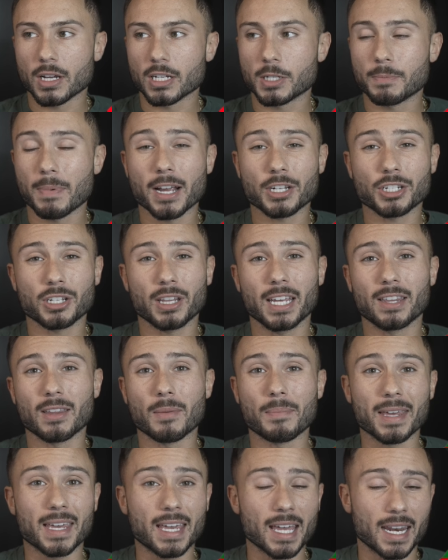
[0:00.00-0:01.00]
especially in the
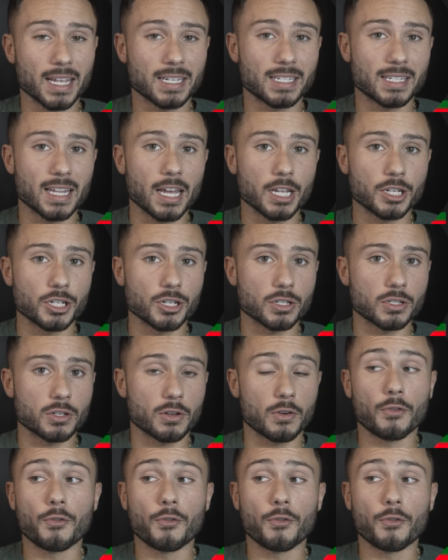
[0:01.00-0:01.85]
beginning stages,